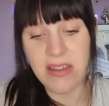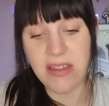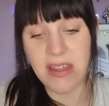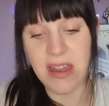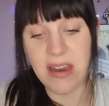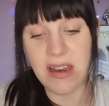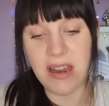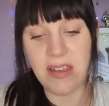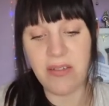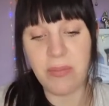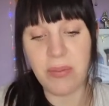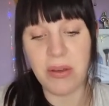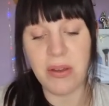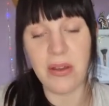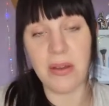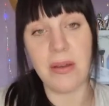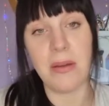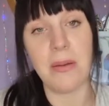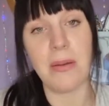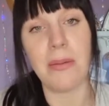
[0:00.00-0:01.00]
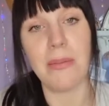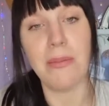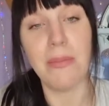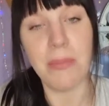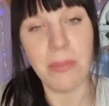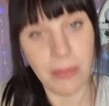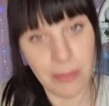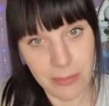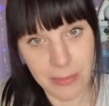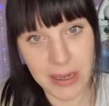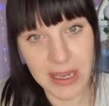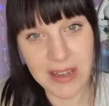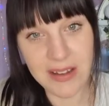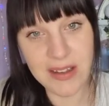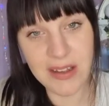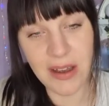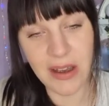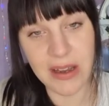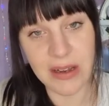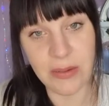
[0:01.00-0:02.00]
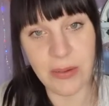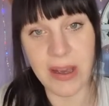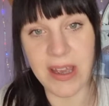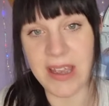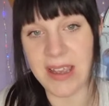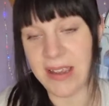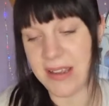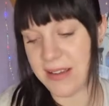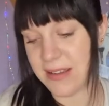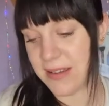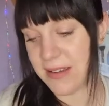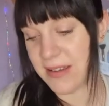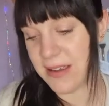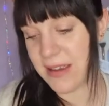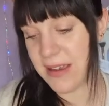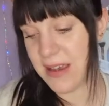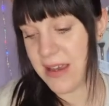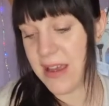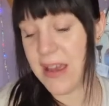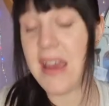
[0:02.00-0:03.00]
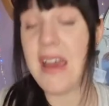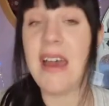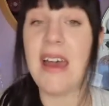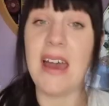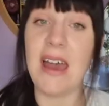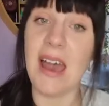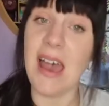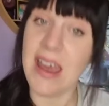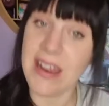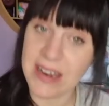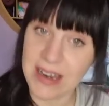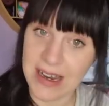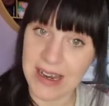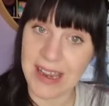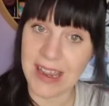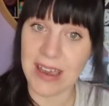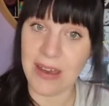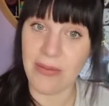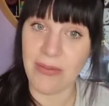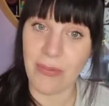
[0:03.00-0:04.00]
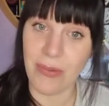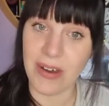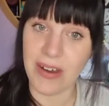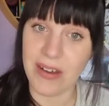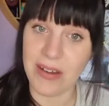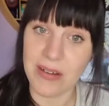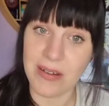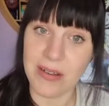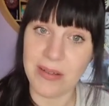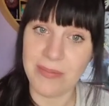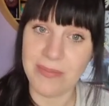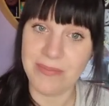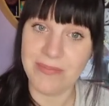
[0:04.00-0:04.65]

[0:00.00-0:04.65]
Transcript: Then they've put, me sideways. And then the F word.